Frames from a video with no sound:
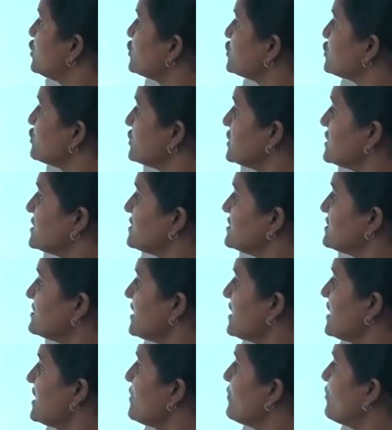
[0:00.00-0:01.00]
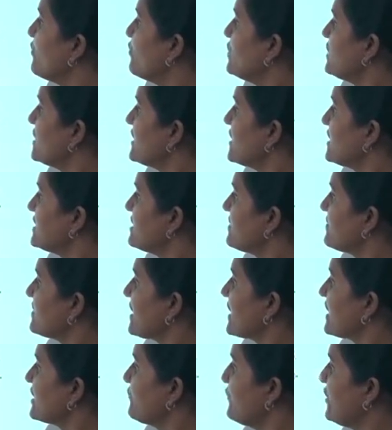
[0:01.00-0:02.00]
So this is a Boolean algebra.
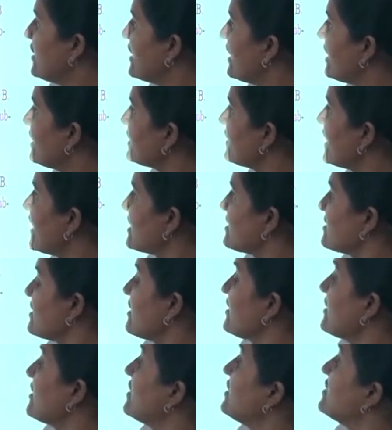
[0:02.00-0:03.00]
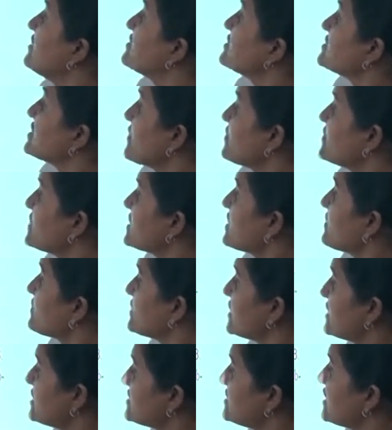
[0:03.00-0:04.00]
Again we can take a subset of
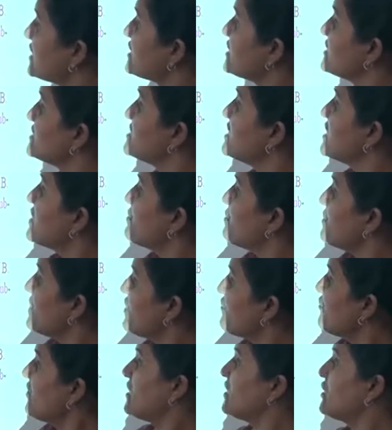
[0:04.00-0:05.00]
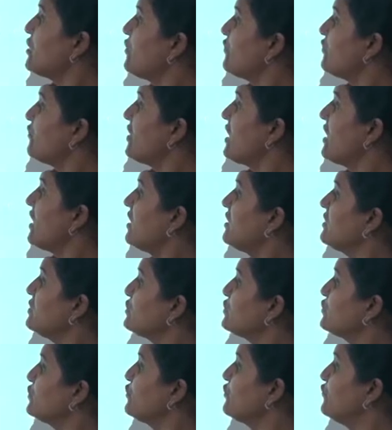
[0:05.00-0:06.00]
this, that is B1
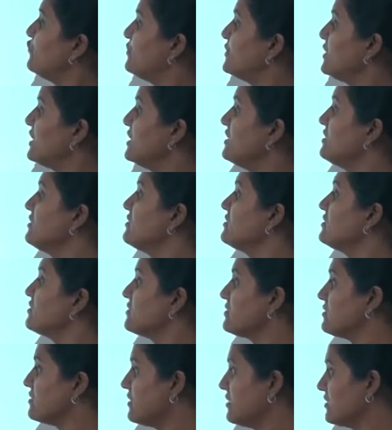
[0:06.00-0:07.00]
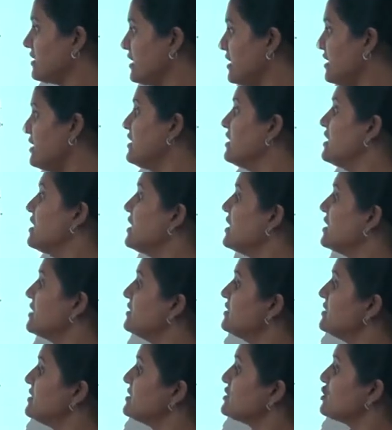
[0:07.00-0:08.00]
1, 2, 15, 30.
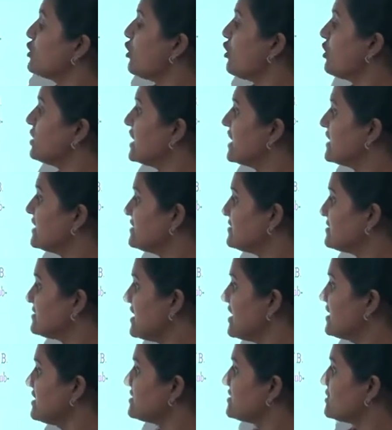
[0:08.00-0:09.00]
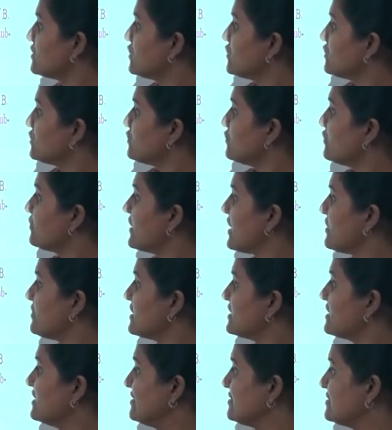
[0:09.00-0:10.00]
These all are distincts. 2 prime
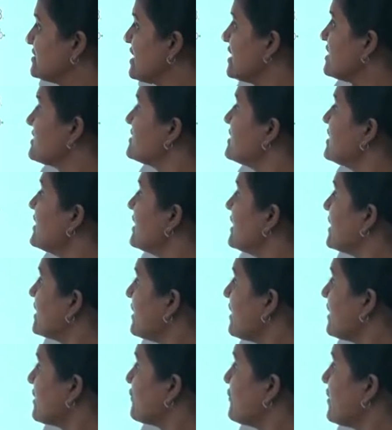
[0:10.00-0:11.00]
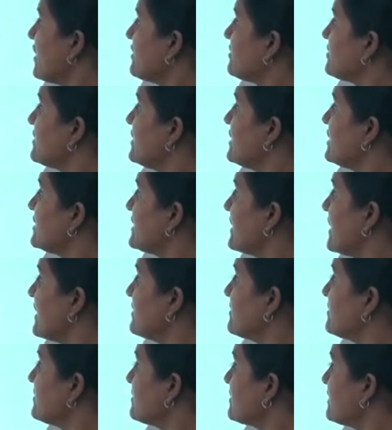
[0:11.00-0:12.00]
are distincts. Here 1, 3,
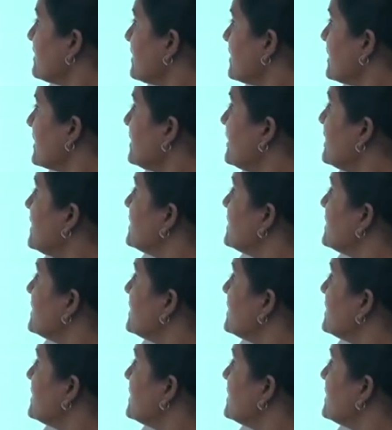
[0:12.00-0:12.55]
10, 30.